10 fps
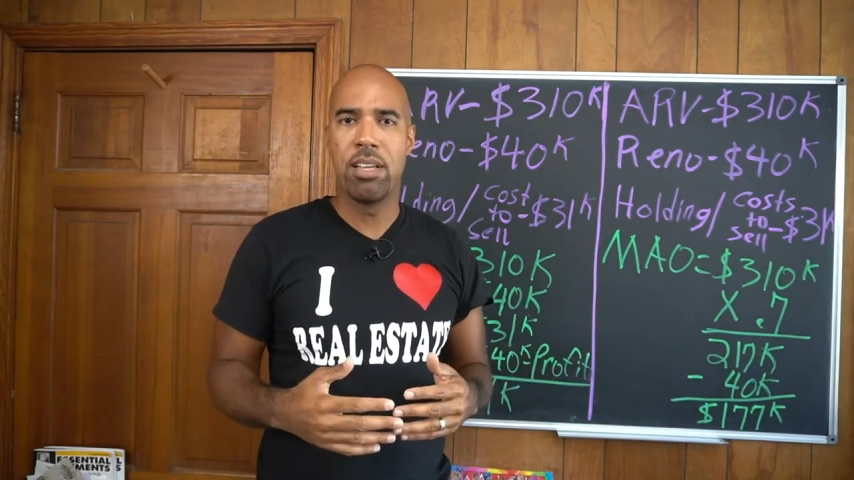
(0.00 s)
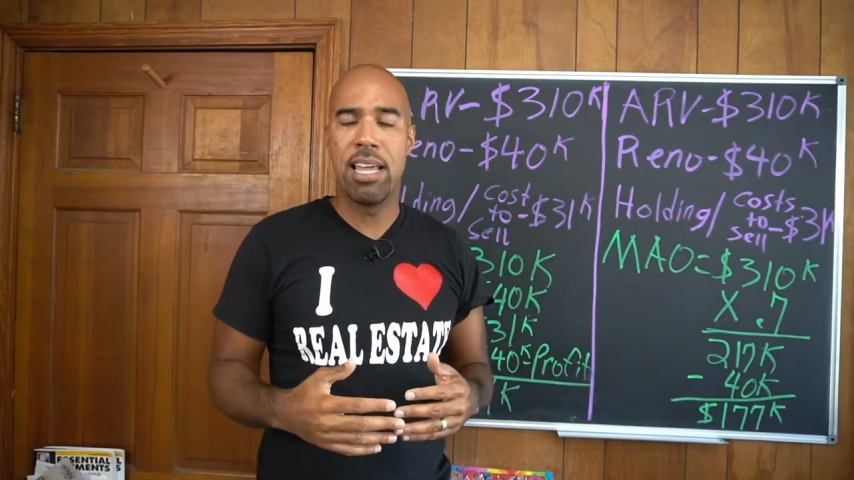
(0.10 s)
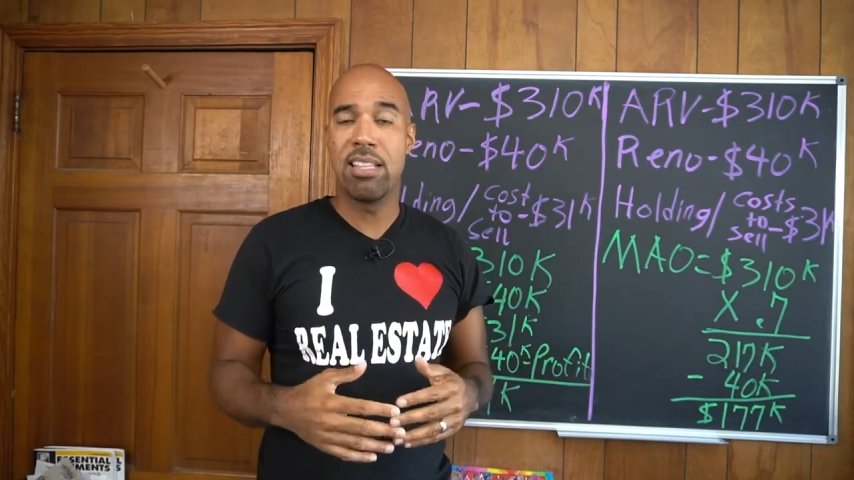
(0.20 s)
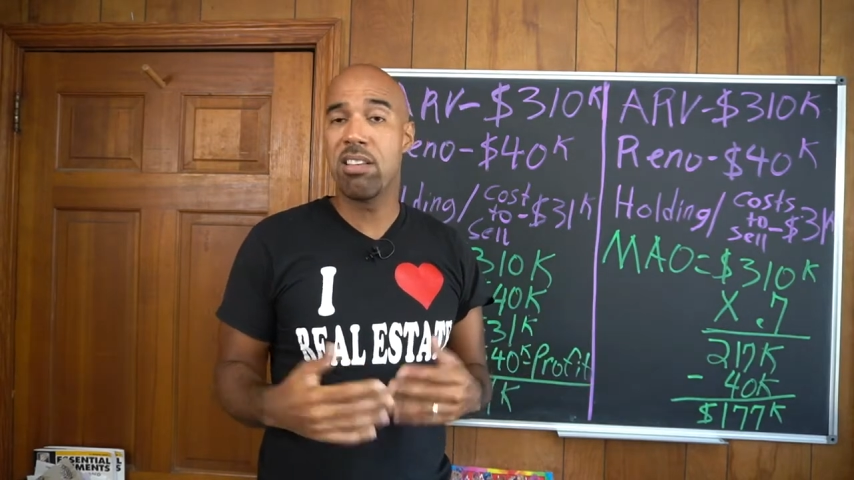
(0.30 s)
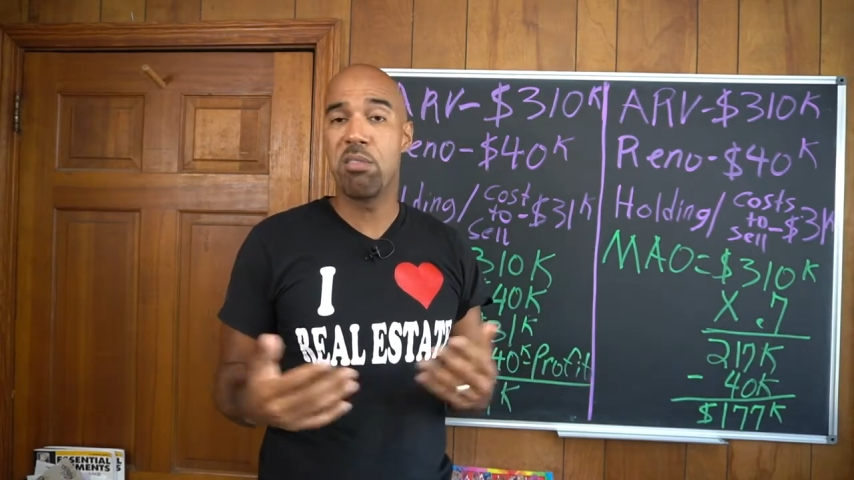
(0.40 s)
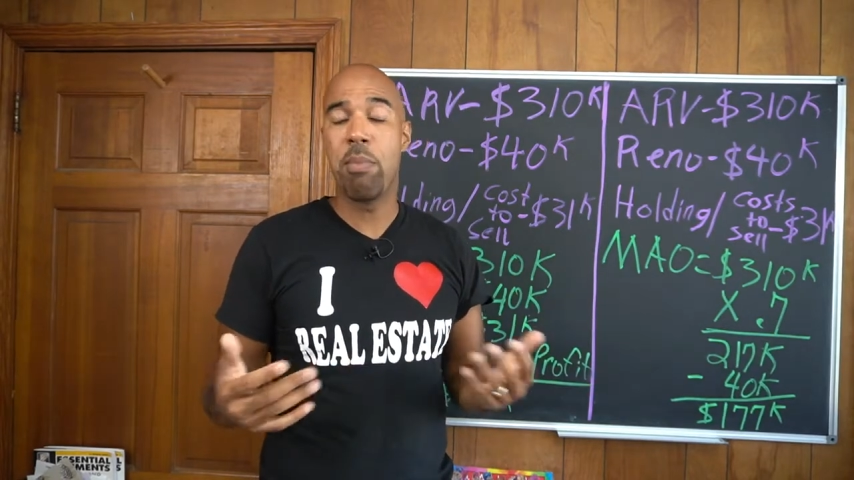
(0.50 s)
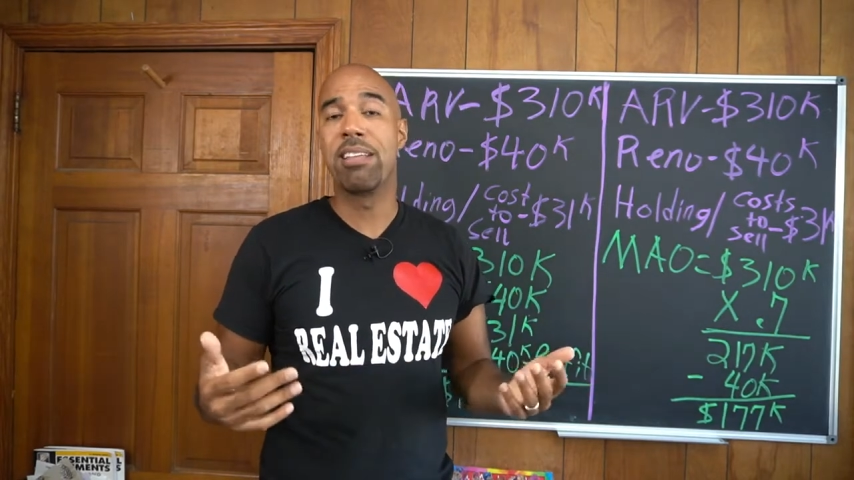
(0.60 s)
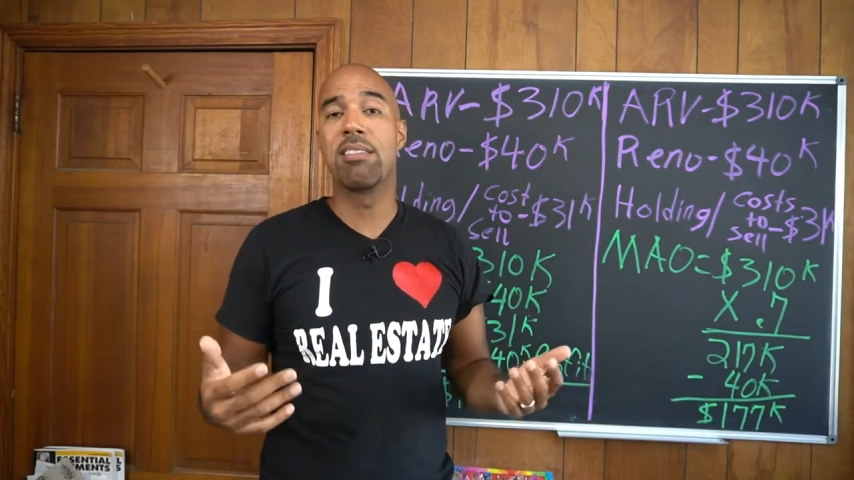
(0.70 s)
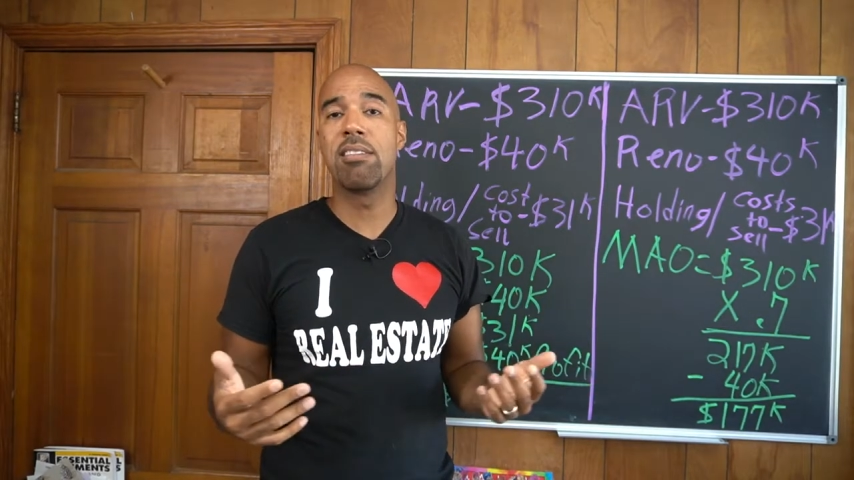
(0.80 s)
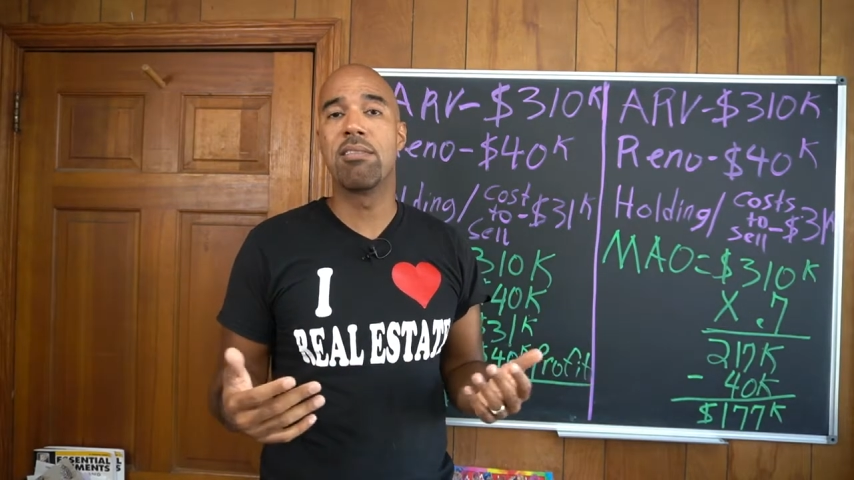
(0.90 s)
and it doesn't make
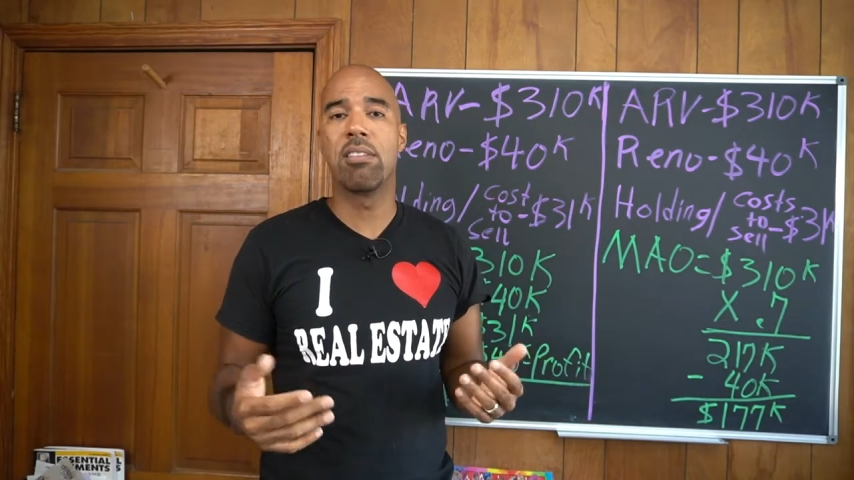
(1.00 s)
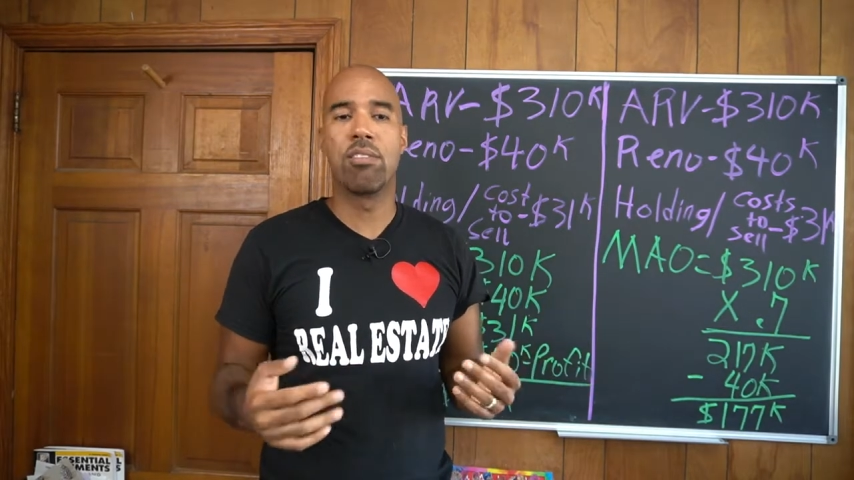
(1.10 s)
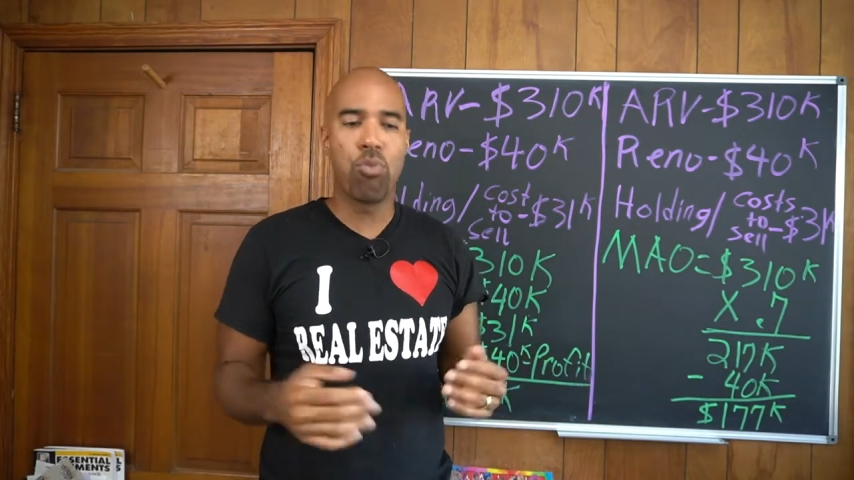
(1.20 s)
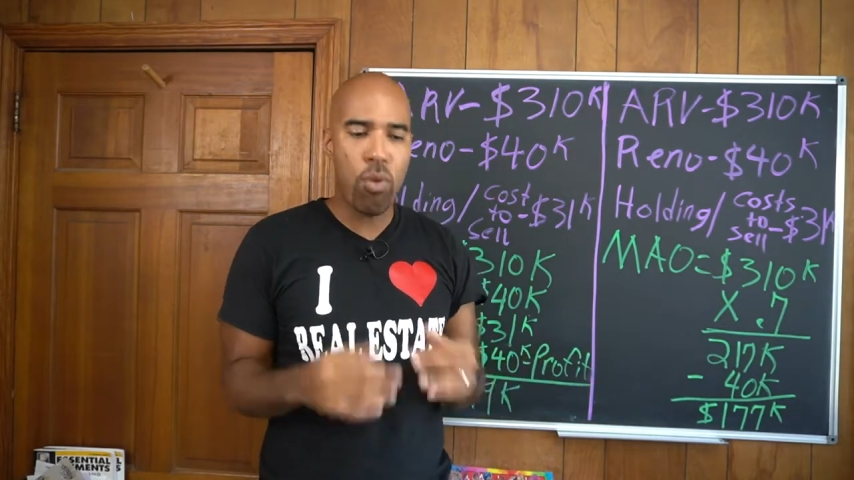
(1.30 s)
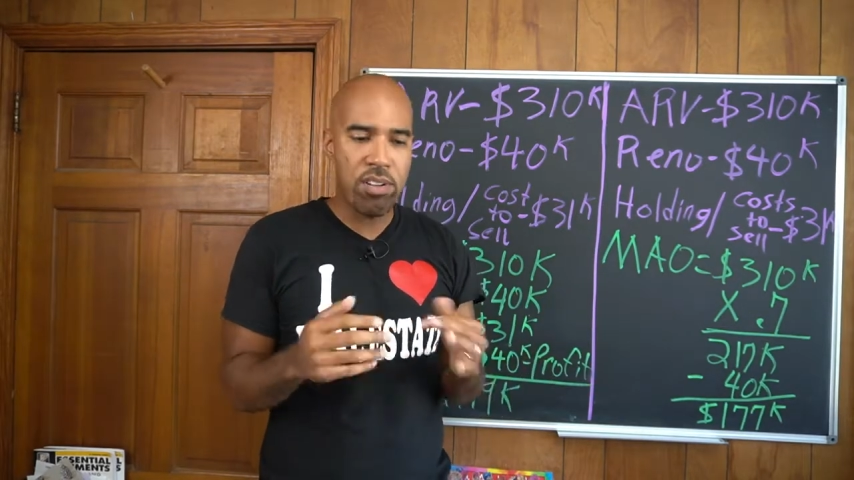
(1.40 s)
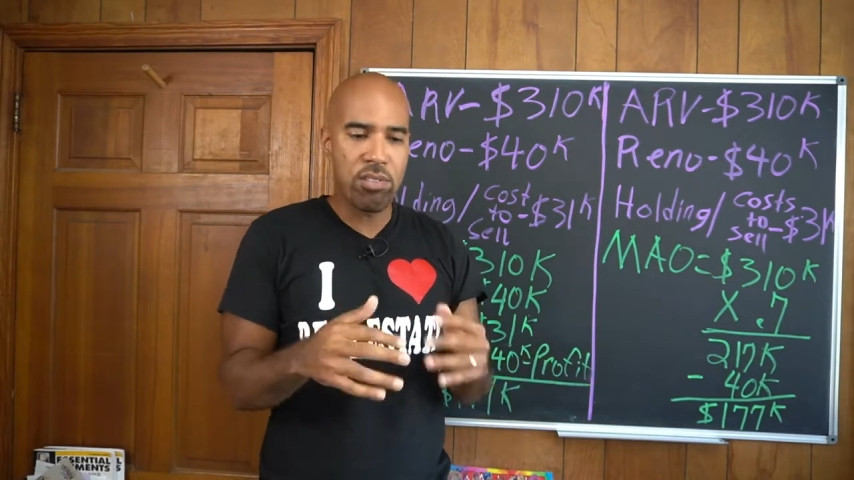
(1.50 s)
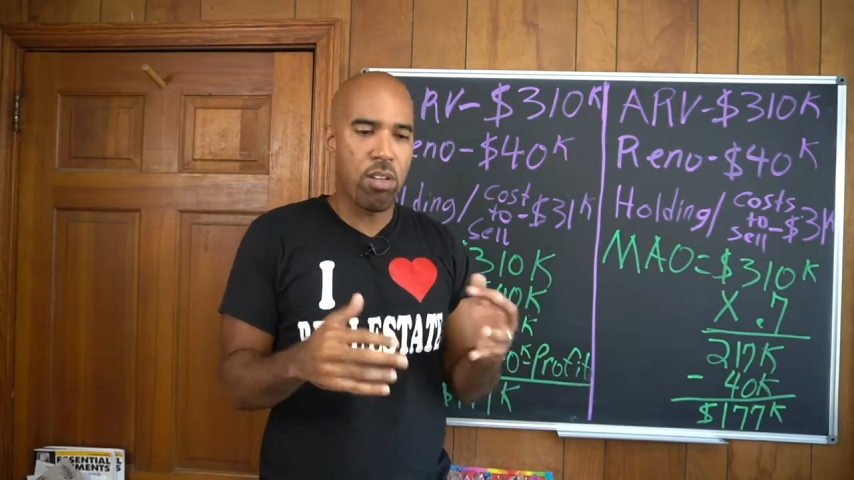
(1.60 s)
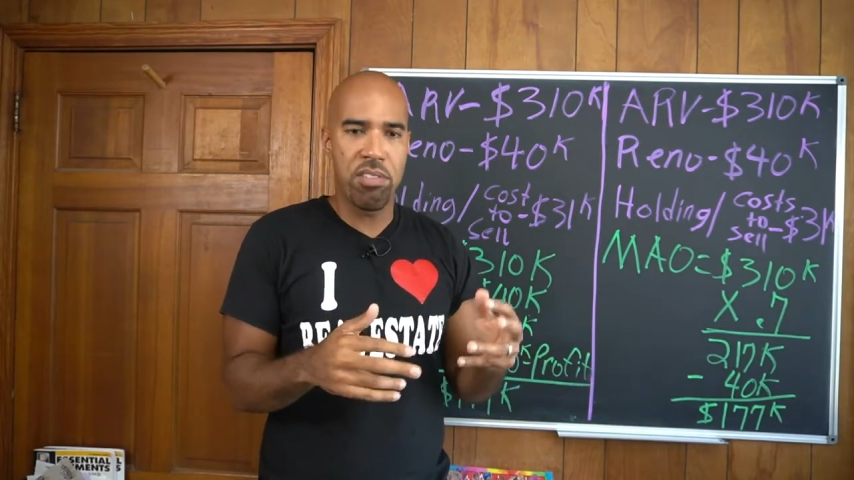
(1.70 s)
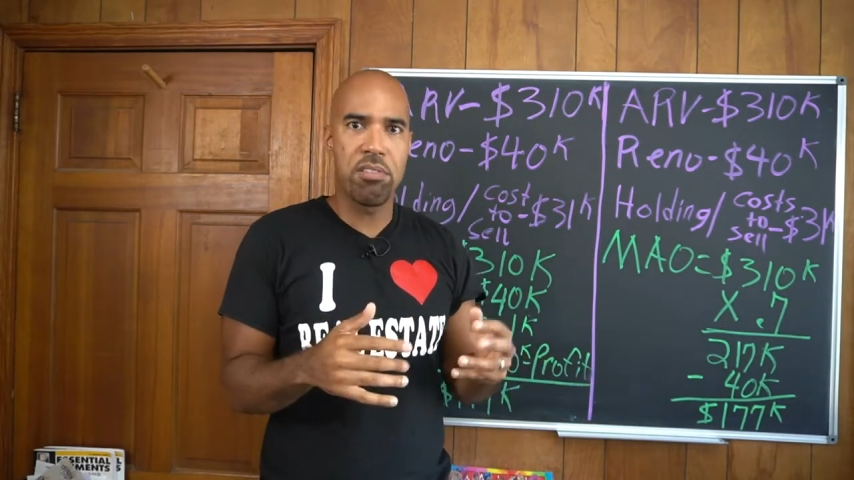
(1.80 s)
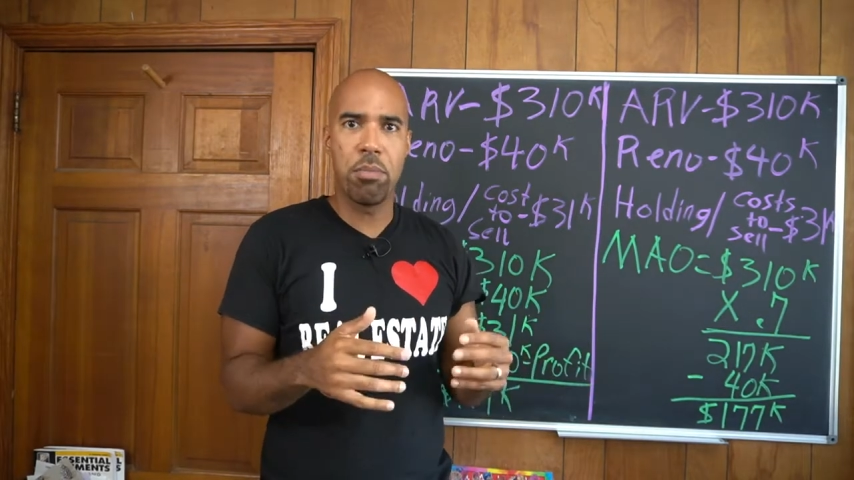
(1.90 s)
sense to crunch all these